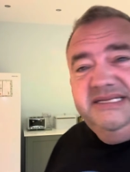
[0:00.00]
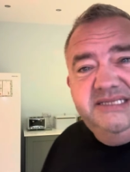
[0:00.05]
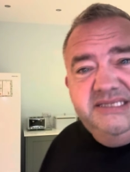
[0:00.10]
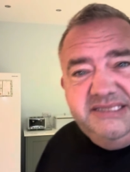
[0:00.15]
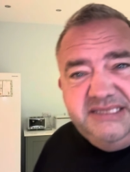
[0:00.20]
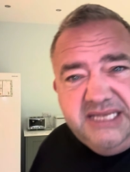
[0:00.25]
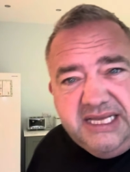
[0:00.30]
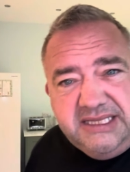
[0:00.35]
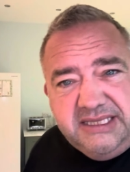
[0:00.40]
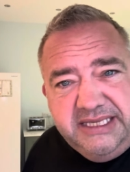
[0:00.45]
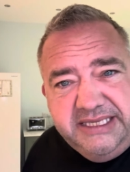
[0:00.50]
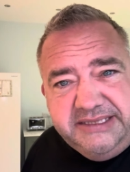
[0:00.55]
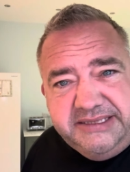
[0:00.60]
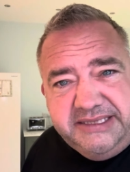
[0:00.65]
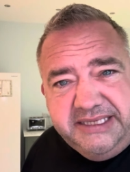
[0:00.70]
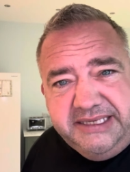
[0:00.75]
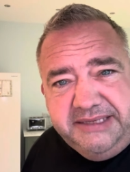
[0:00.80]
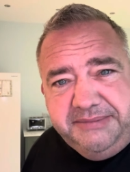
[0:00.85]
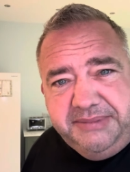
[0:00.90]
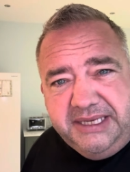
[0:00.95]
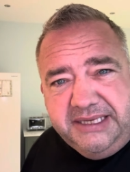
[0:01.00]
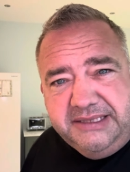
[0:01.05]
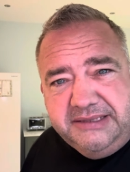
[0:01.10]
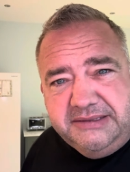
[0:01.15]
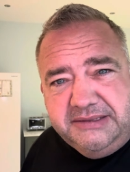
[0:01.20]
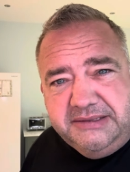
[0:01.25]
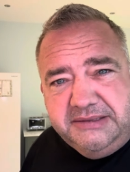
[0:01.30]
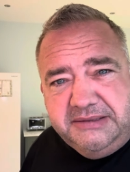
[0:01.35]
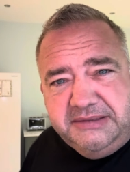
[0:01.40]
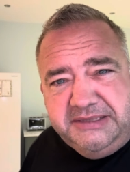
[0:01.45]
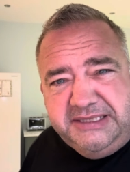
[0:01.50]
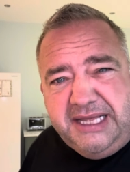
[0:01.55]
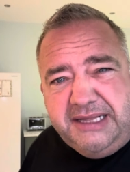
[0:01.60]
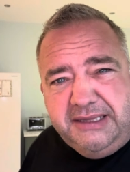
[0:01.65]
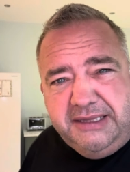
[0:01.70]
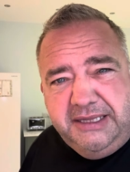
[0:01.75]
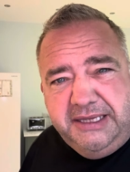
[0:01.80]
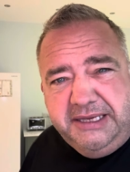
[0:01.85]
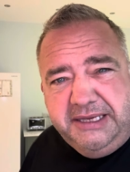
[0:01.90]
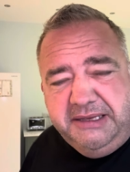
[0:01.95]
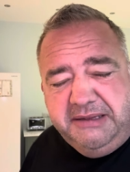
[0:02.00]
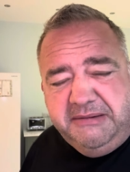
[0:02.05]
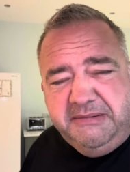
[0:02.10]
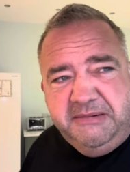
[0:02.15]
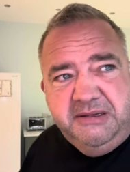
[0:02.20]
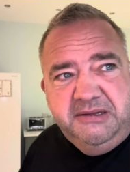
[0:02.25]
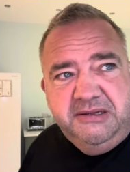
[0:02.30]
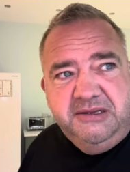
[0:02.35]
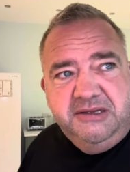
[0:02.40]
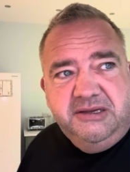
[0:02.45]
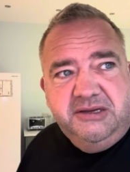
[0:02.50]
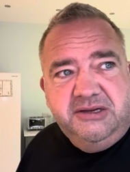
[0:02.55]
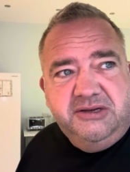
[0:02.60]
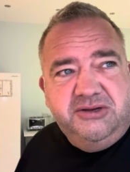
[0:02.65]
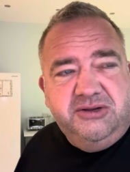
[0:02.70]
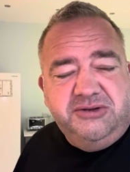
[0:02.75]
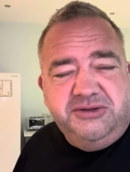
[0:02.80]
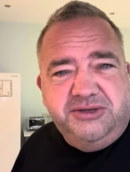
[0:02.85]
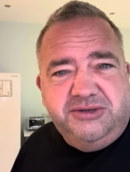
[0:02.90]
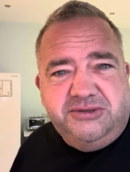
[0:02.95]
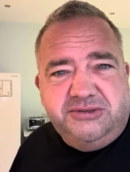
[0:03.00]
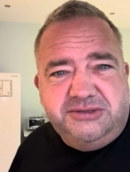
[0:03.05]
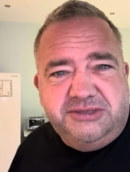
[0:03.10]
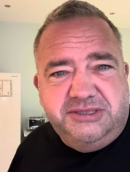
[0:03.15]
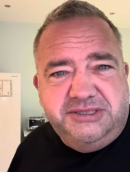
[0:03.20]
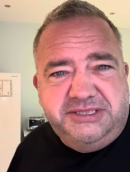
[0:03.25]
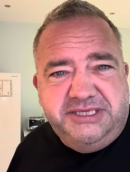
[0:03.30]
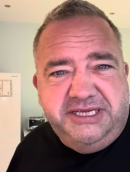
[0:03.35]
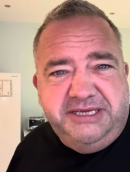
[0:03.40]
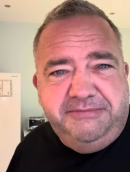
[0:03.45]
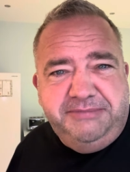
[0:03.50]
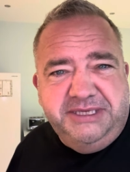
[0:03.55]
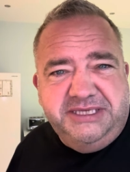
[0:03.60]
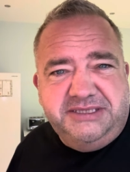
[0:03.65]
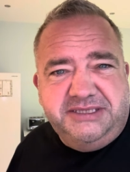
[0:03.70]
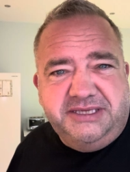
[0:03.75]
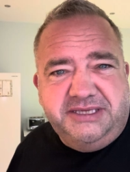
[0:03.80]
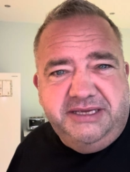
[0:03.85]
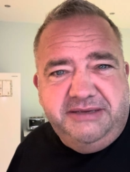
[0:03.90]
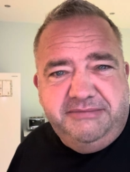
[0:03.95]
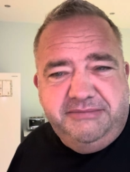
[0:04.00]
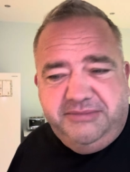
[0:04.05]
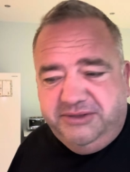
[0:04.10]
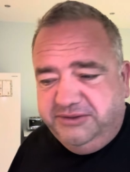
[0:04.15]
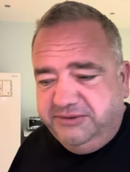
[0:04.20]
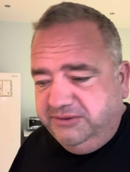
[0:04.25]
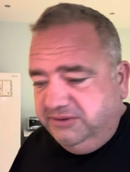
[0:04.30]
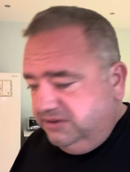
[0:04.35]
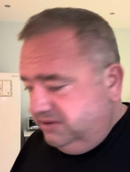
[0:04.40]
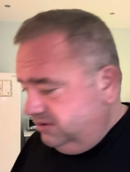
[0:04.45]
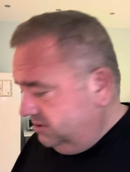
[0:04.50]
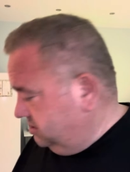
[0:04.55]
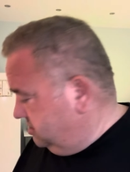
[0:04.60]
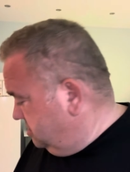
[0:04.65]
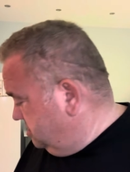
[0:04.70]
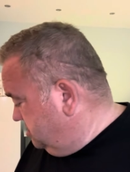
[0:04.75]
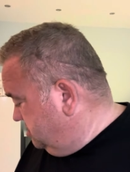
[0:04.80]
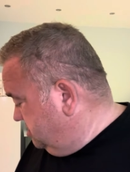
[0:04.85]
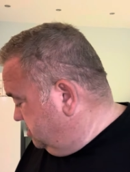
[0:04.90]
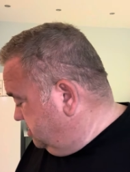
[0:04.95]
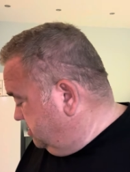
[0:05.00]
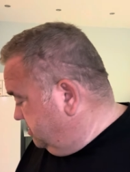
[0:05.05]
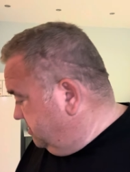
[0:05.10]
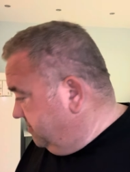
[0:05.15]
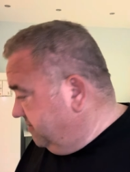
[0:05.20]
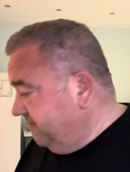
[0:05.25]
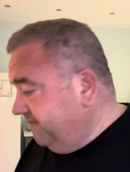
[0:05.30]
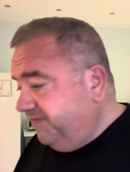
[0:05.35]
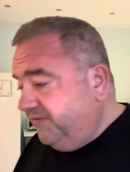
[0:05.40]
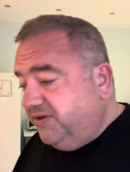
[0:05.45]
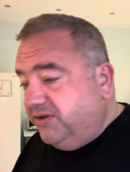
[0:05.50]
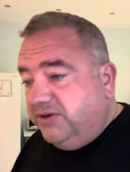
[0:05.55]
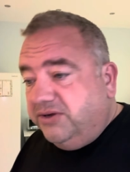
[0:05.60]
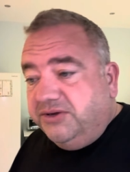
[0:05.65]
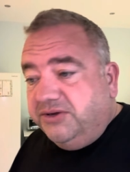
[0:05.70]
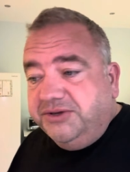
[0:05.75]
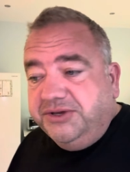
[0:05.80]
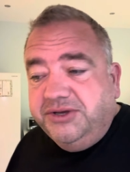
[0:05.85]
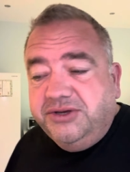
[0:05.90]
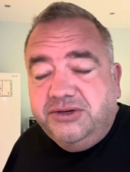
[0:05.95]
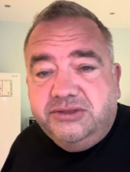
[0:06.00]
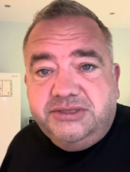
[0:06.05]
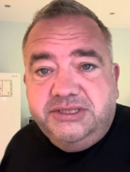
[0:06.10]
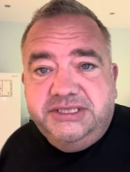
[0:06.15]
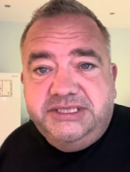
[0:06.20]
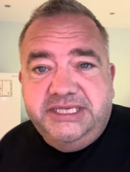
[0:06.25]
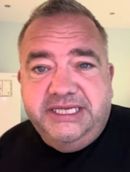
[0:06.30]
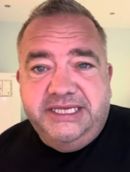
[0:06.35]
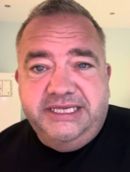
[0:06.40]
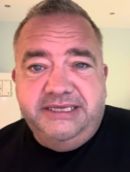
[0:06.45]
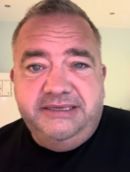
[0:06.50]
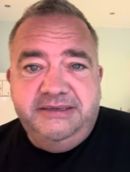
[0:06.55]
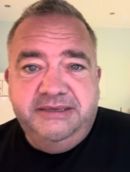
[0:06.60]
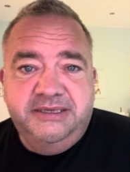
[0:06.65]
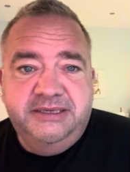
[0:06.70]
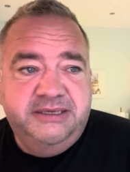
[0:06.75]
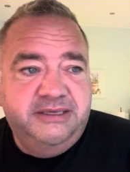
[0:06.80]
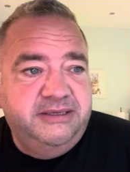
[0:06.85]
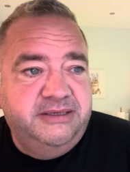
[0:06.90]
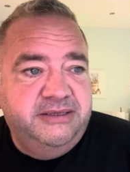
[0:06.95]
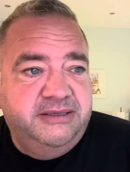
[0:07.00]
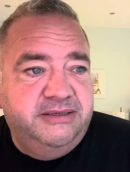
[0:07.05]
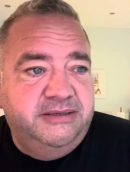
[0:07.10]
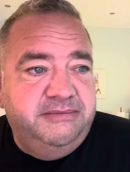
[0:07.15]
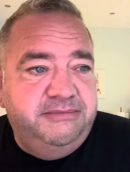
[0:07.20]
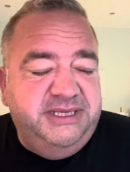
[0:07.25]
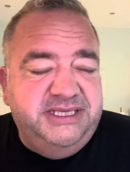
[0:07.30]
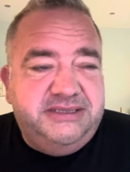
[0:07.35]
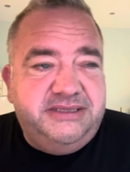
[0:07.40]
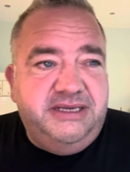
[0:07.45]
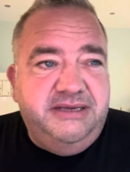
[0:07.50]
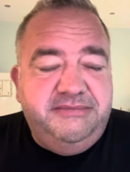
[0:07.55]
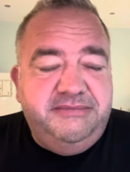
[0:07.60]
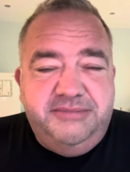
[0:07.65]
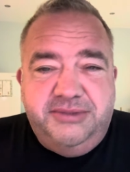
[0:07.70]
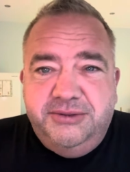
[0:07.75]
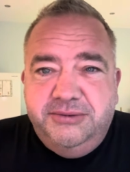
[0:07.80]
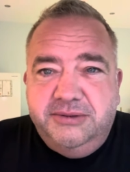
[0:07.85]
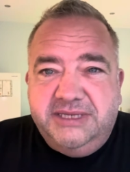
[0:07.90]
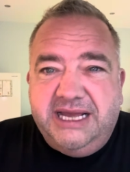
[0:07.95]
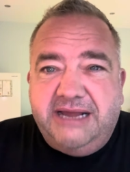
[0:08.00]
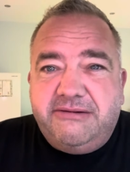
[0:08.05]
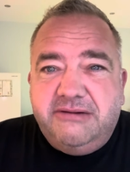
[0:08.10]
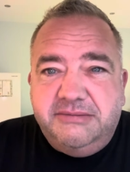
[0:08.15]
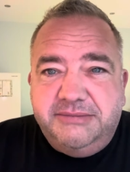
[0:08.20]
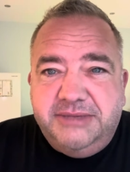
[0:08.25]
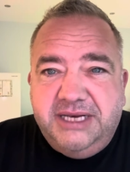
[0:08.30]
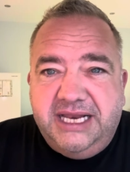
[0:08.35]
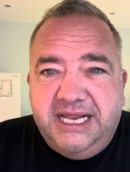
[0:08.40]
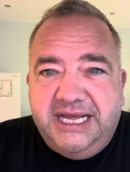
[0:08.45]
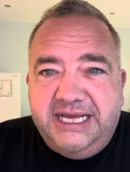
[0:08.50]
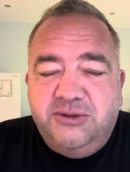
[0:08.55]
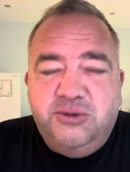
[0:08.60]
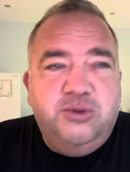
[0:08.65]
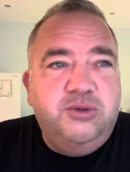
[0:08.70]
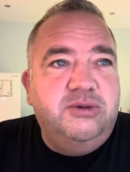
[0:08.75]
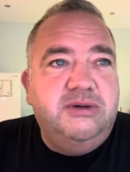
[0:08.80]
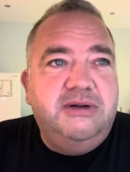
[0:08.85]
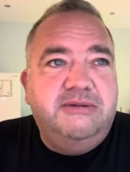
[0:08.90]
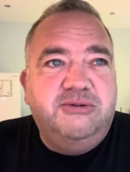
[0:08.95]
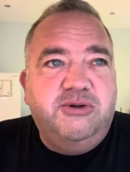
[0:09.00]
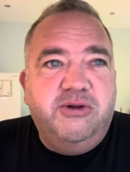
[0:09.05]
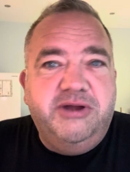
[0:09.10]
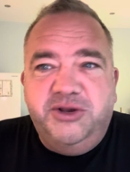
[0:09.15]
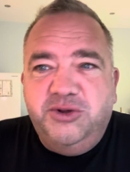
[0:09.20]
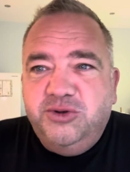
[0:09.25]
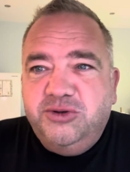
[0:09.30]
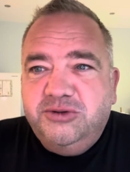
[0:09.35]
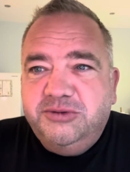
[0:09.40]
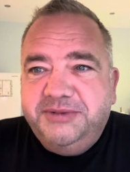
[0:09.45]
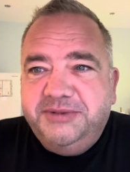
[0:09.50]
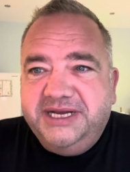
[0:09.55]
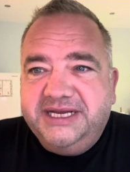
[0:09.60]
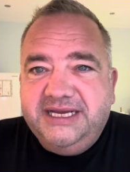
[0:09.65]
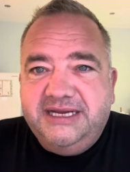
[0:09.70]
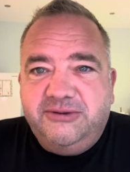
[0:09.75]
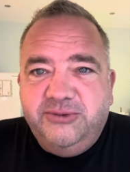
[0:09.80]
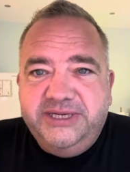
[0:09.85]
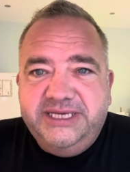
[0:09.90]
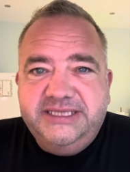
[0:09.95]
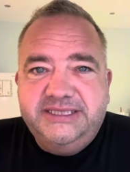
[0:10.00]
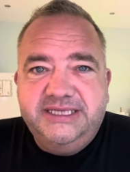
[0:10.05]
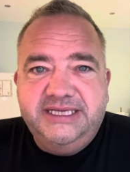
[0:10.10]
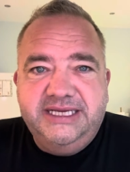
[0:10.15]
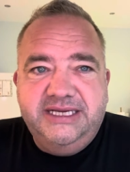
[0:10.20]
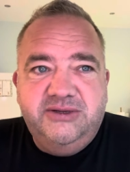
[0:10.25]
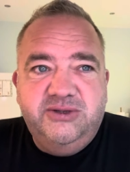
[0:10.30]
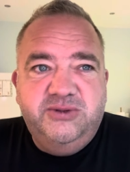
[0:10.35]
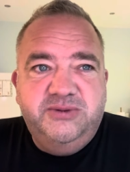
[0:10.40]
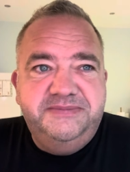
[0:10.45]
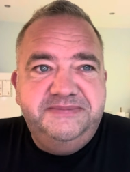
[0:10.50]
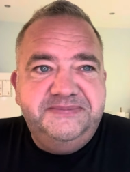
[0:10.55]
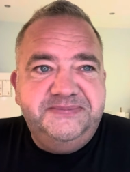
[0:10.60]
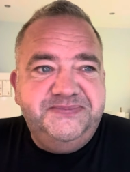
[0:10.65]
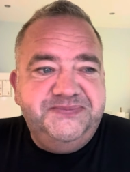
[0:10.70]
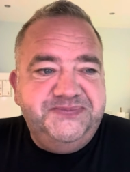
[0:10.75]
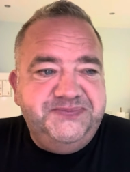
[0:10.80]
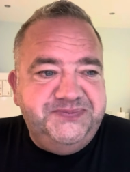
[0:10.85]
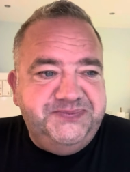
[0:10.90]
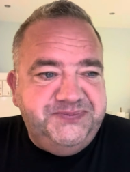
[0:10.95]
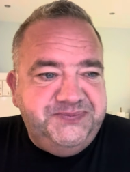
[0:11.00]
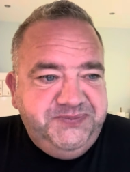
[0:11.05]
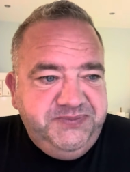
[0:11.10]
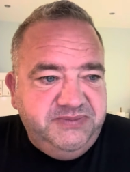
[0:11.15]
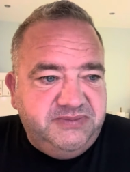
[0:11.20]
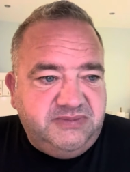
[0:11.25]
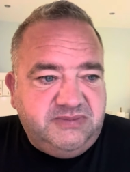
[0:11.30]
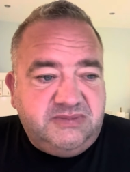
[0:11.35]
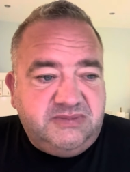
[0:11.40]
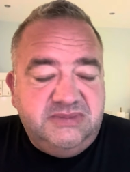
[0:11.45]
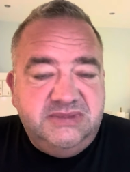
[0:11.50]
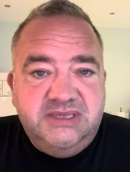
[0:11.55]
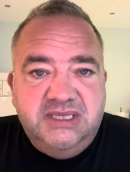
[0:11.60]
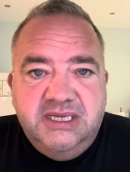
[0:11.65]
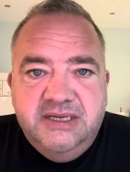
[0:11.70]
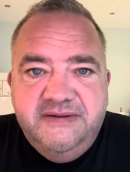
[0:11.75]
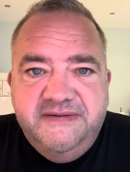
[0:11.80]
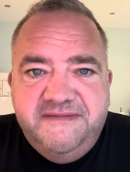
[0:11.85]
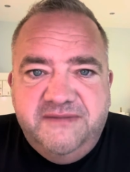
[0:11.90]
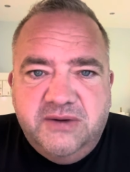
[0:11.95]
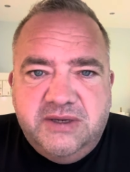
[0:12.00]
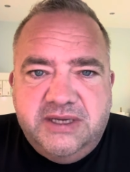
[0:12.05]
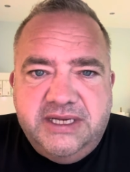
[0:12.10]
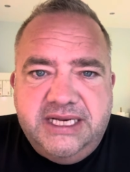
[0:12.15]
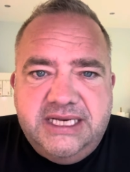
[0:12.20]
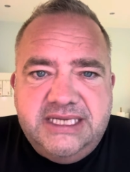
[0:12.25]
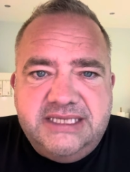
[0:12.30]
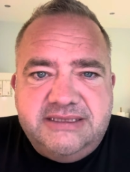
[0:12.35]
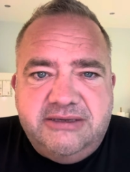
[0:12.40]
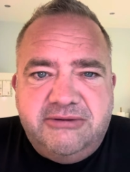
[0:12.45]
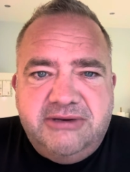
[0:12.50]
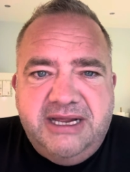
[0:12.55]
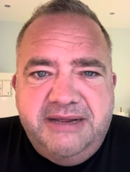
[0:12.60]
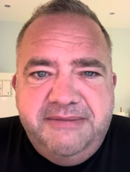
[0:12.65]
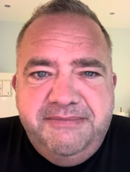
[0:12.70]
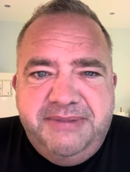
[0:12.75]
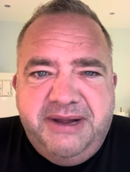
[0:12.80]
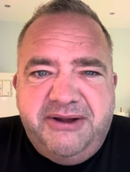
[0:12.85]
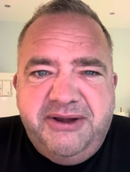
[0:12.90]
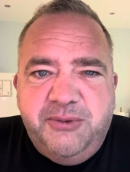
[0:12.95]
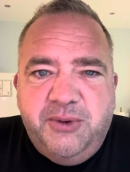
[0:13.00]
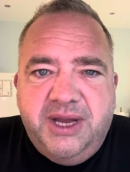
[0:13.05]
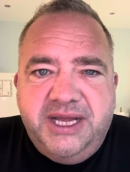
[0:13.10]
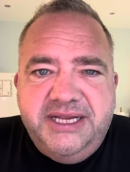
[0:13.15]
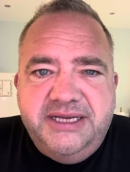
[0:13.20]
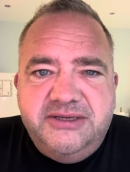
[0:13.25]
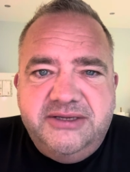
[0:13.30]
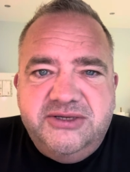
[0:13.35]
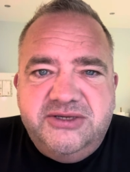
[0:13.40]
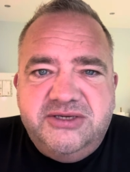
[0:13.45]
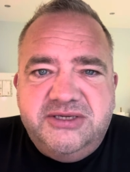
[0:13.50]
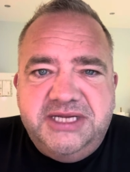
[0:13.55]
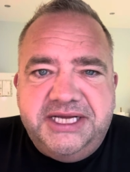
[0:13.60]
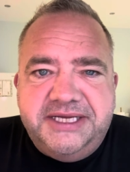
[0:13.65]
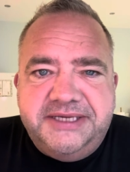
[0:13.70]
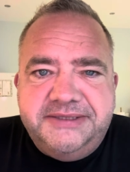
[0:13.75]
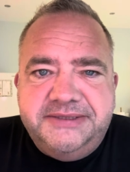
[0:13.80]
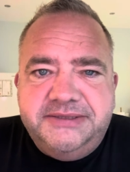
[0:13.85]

Tetley tea bags, Tetley. Not Yorkshire tea biscuit brew. Or Yorkshire tea biscuit brew caramelite. Oh, I'm going home, I can't wait to get home. Fucking hell, I sound like Barry White, don't I?